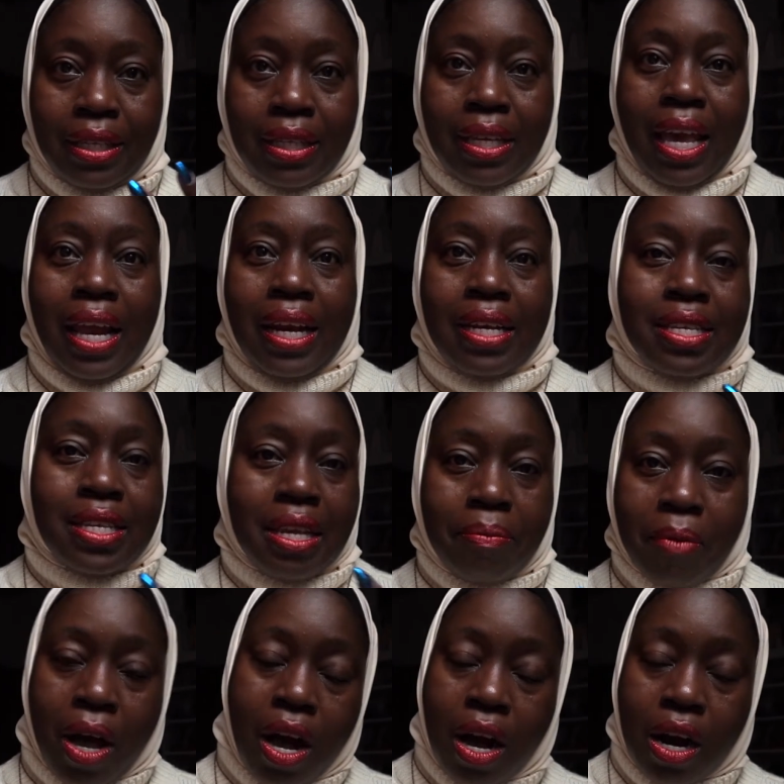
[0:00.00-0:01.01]
getting
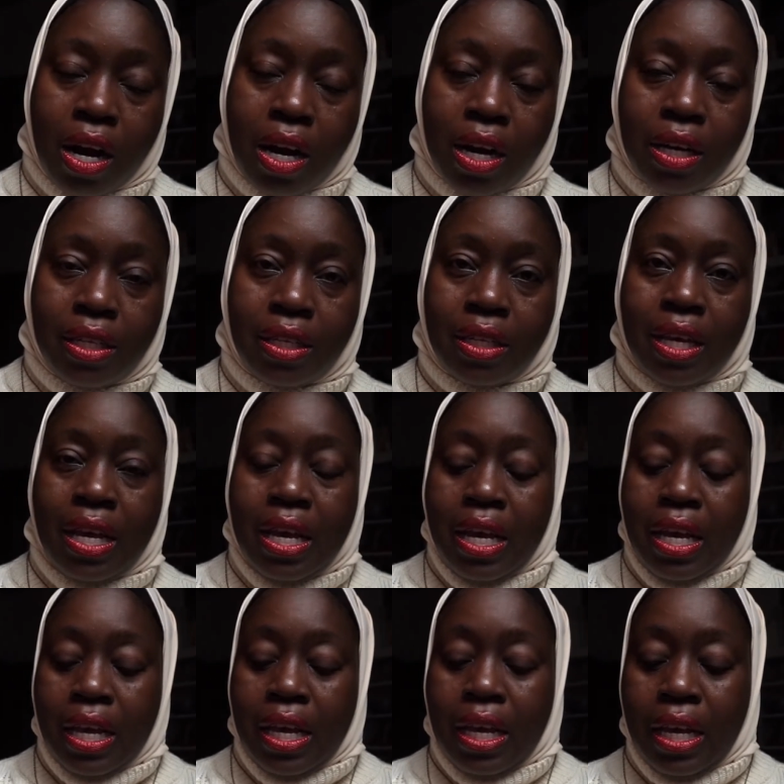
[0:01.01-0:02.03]
SIM cards
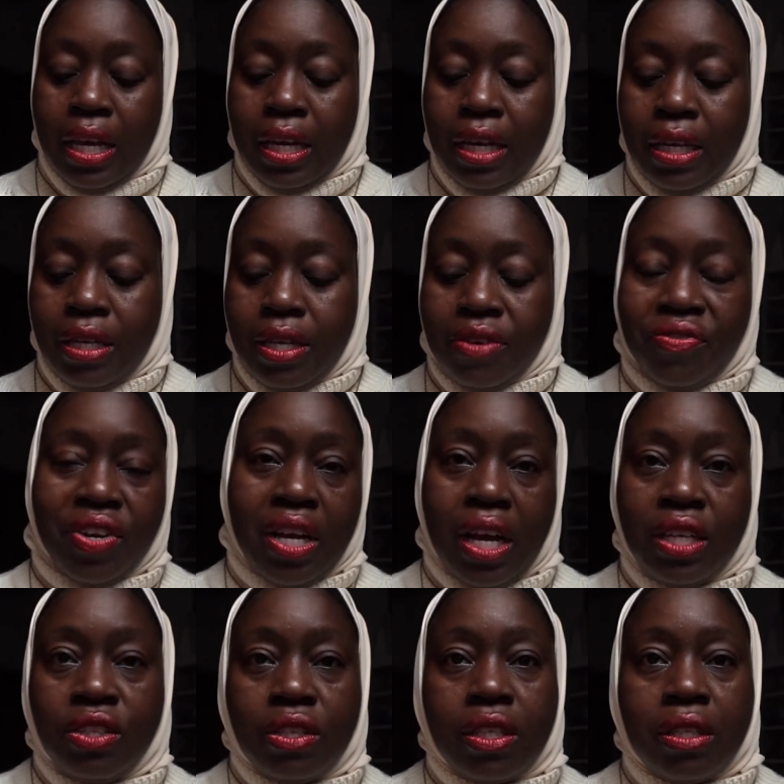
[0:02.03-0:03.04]
in different
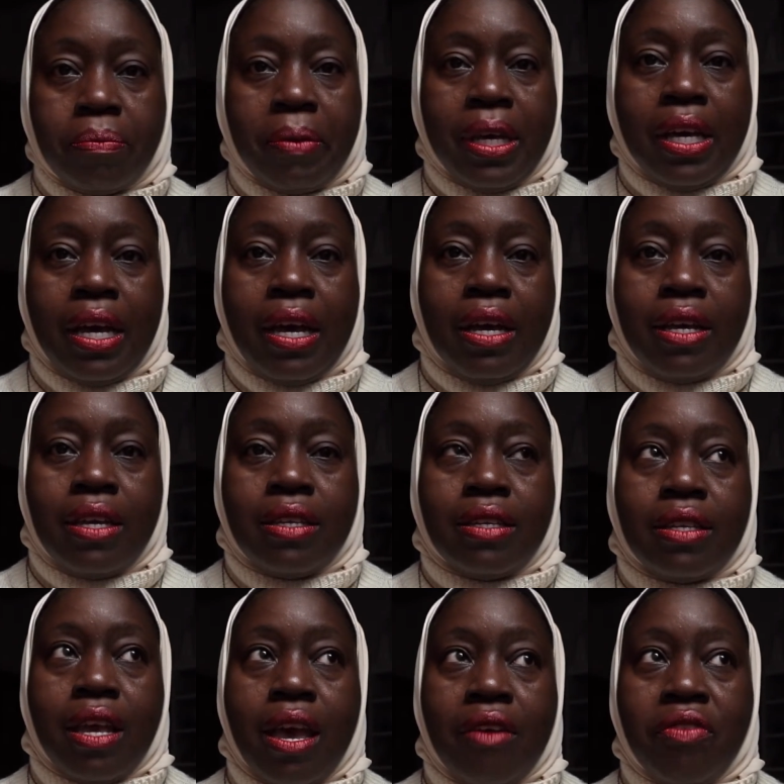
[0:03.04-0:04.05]
countries
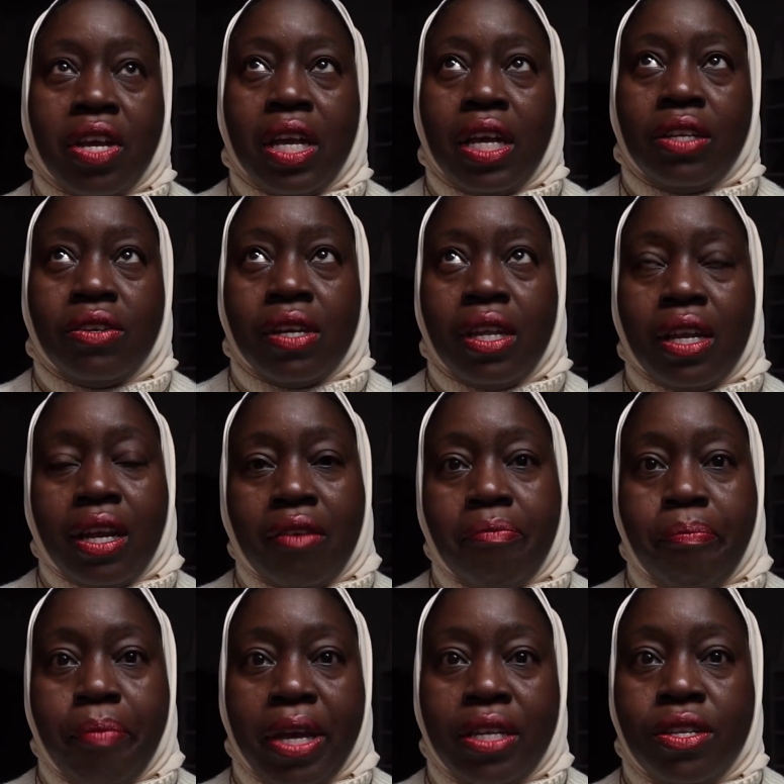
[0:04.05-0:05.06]
because every country that
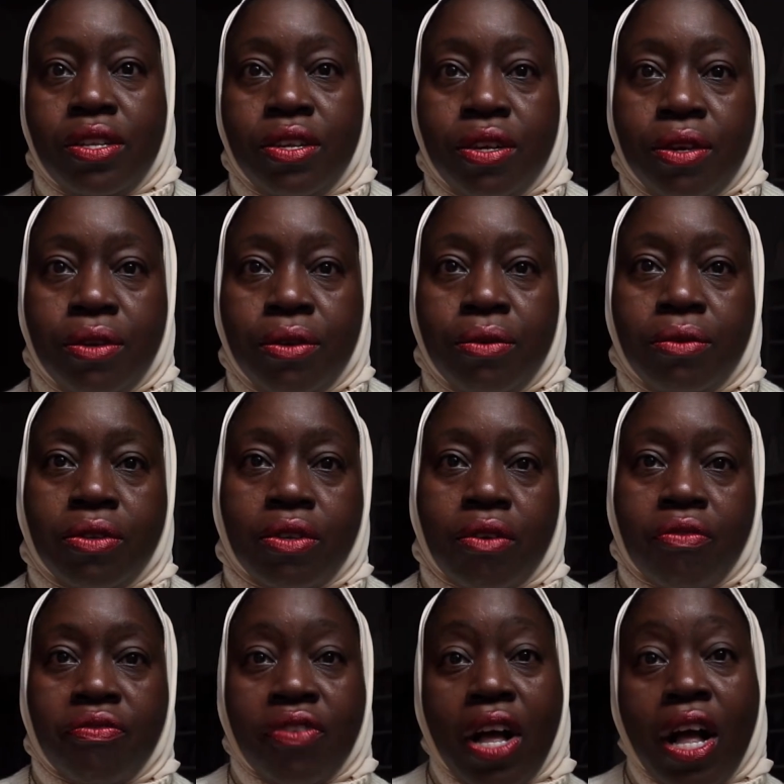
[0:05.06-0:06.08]
I've been to
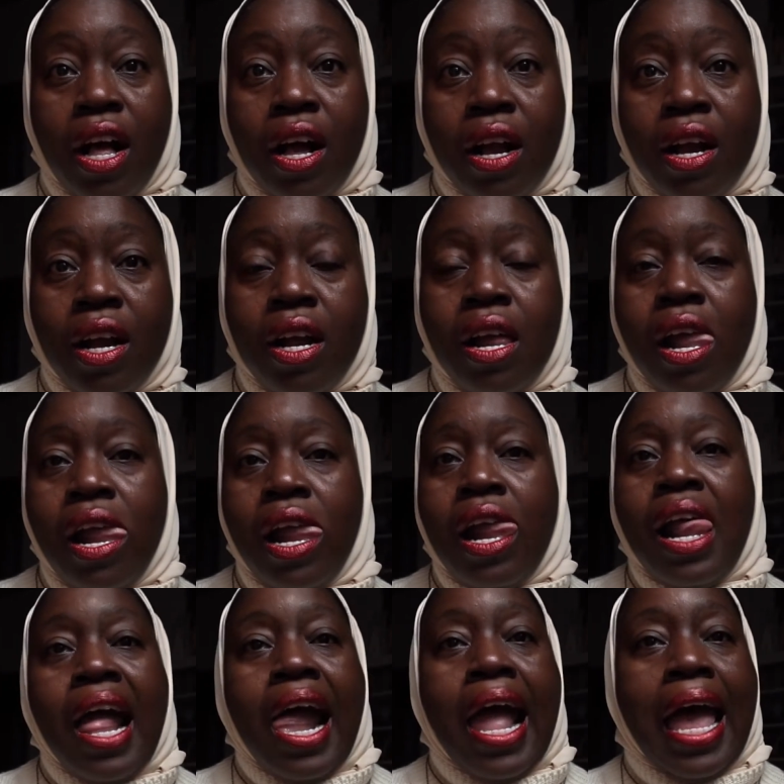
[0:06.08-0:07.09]
so far
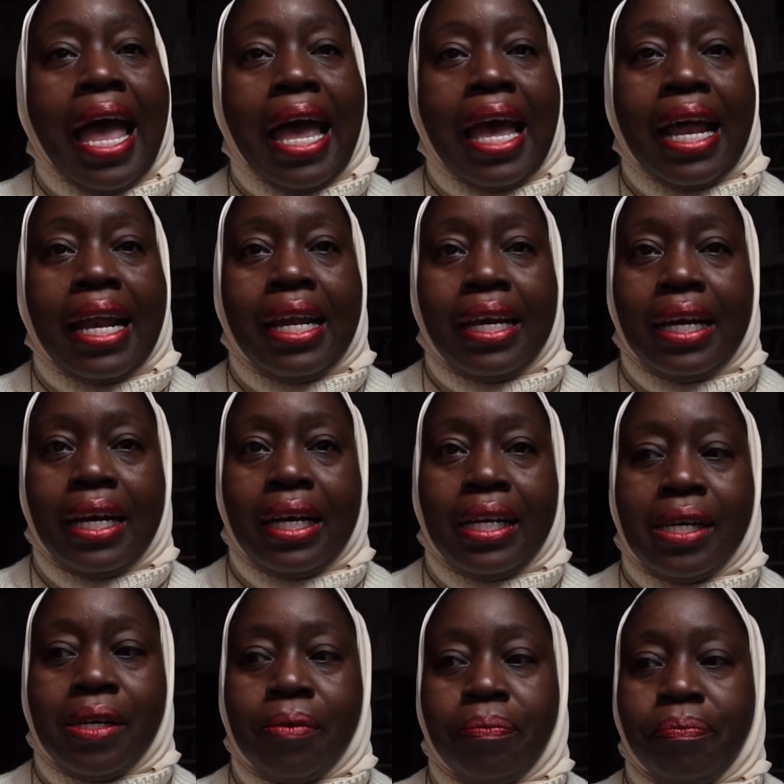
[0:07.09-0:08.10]
had
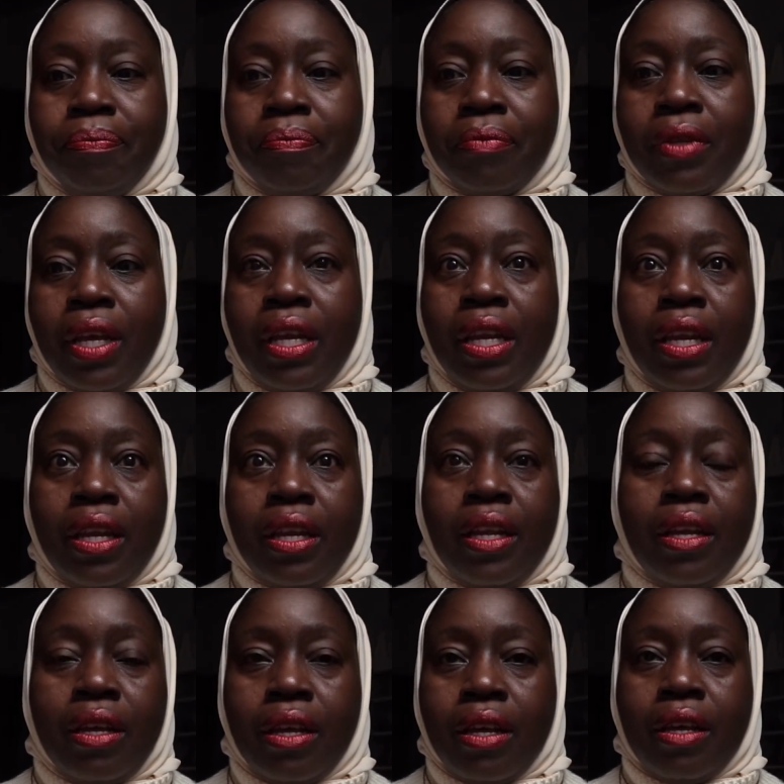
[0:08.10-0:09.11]

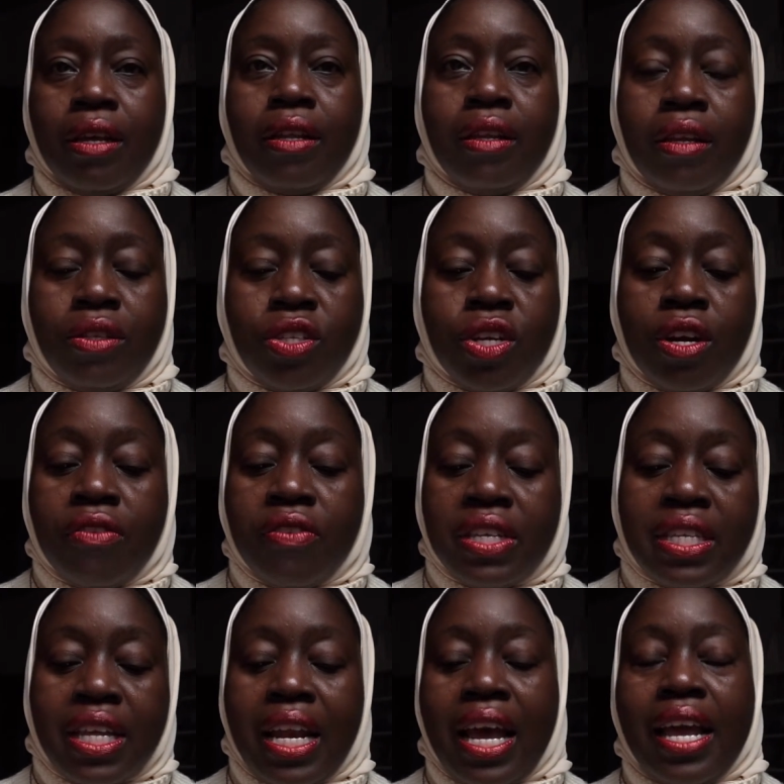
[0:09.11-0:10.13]
a
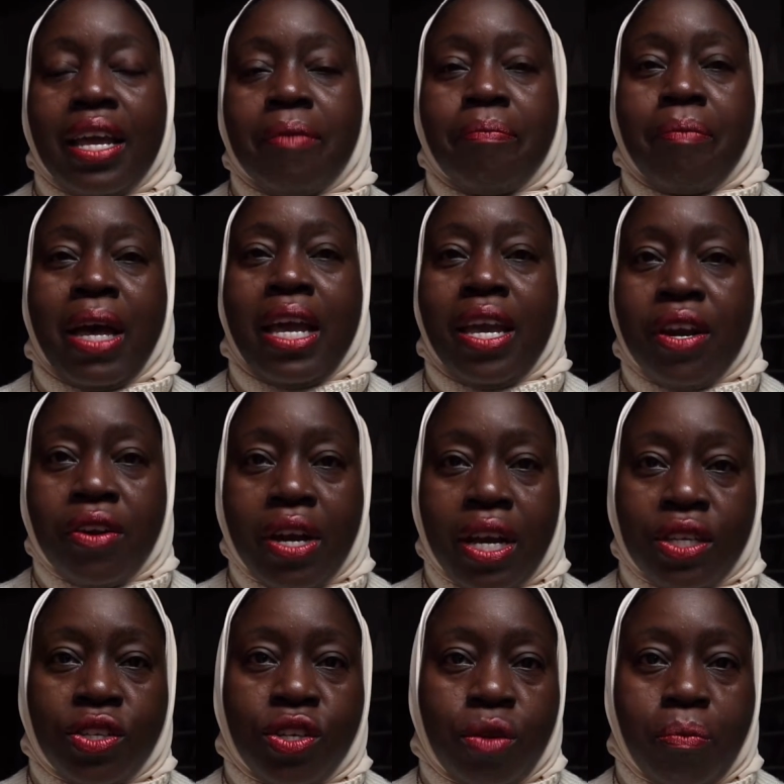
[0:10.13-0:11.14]
service that my
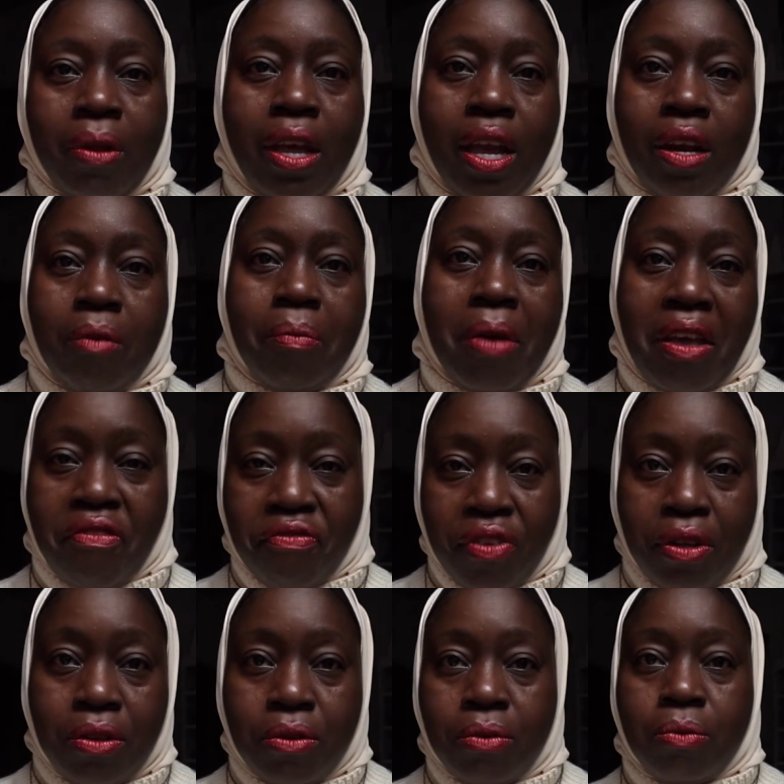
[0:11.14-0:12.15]
international plan on my
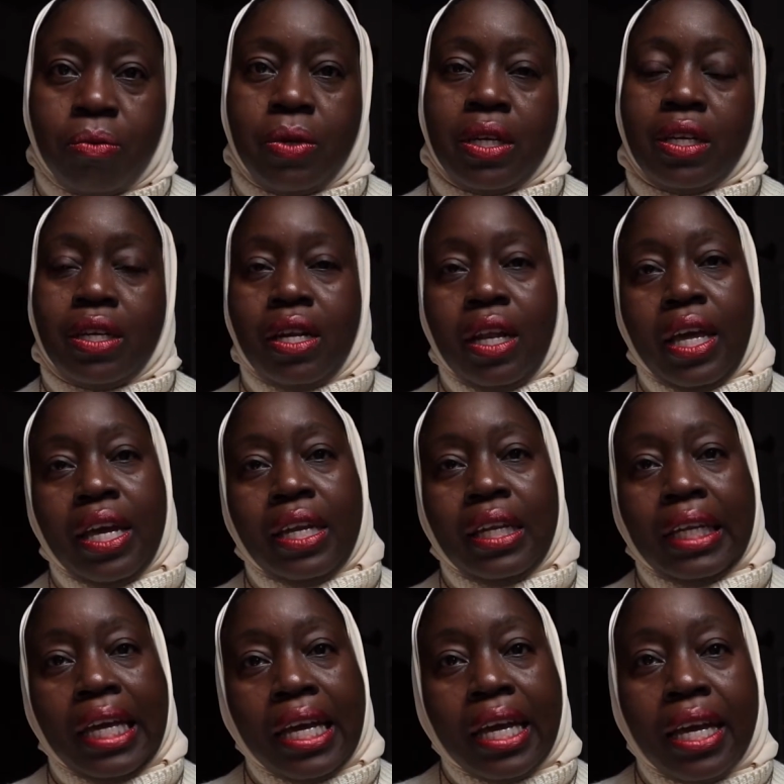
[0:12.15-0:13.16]
phone would like
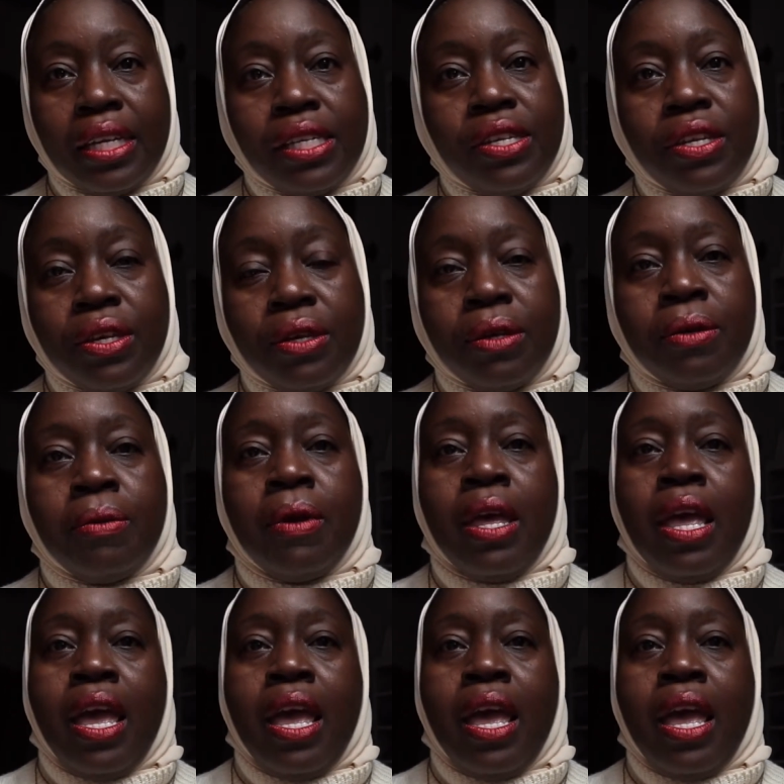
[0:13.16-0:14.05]
link into,